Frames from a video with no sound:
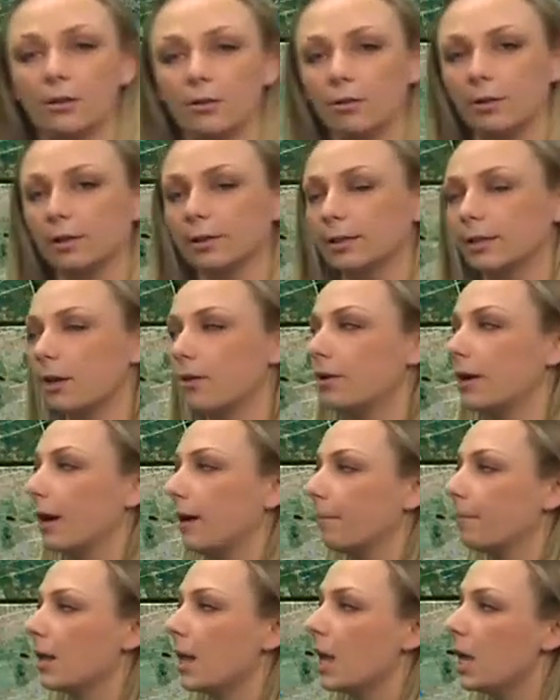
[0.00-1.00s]
North
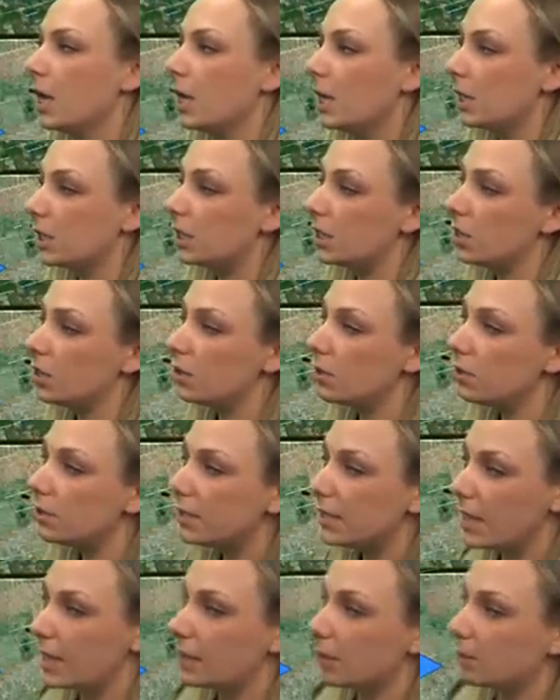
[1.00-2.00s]
Dakota. So you do
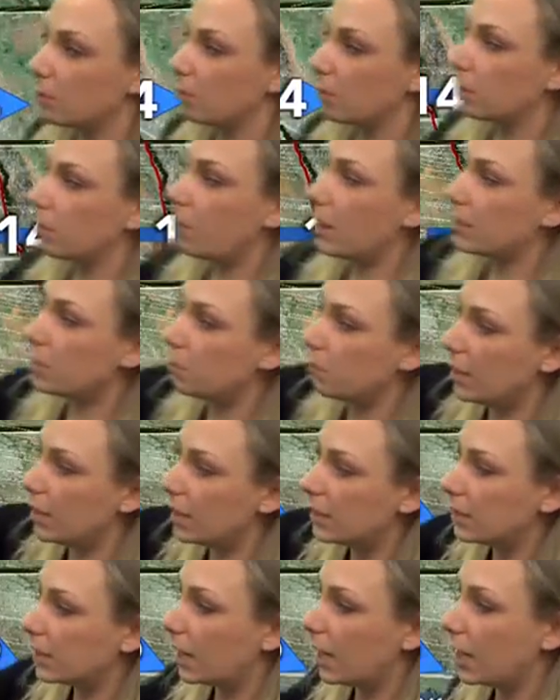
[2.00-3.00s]
see the northwest
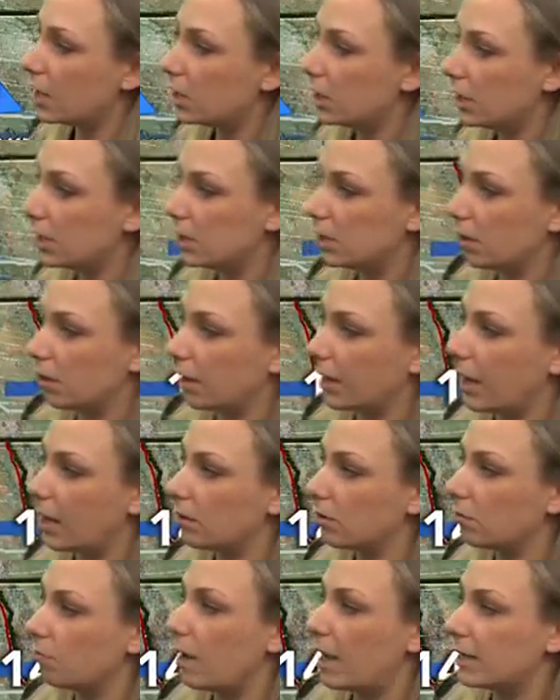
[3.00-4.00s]
winds occasionally turning out of
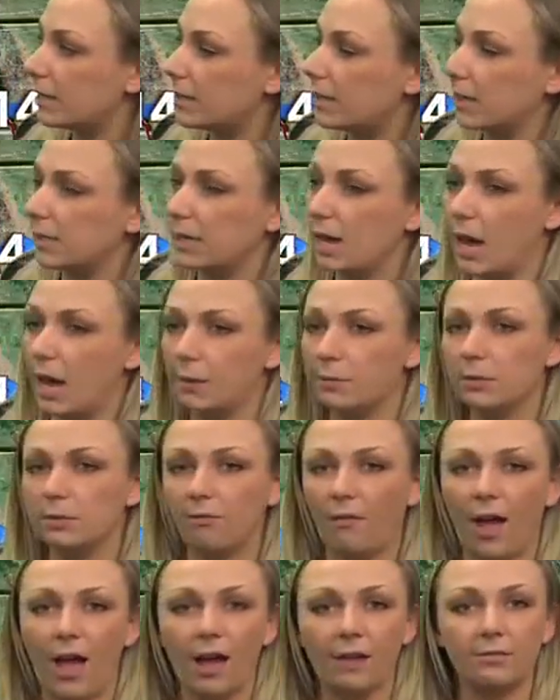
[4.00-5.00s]
the west at times
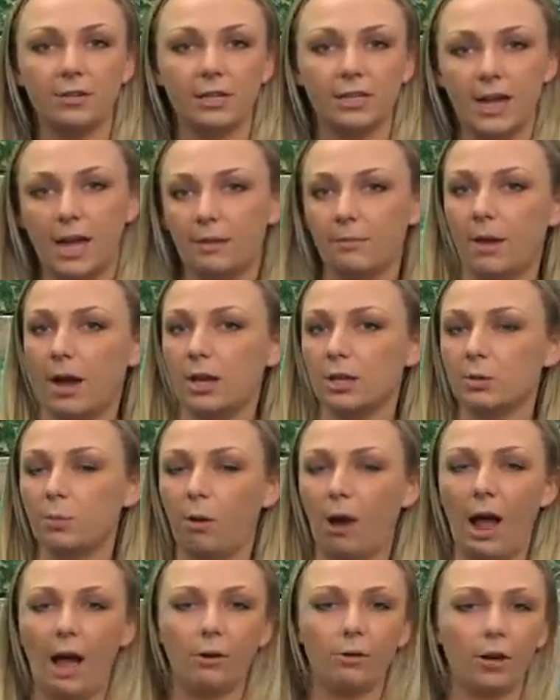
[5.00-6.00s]
5 to 10 miles per
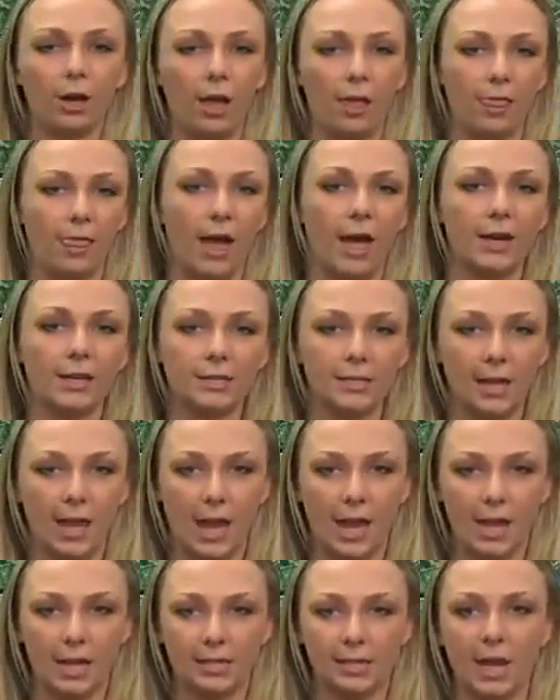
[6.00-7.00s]
hour and that is
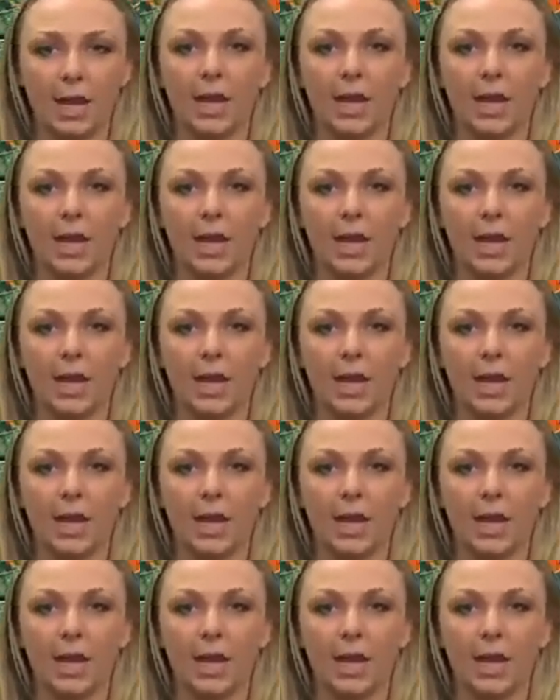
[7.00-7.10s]
it.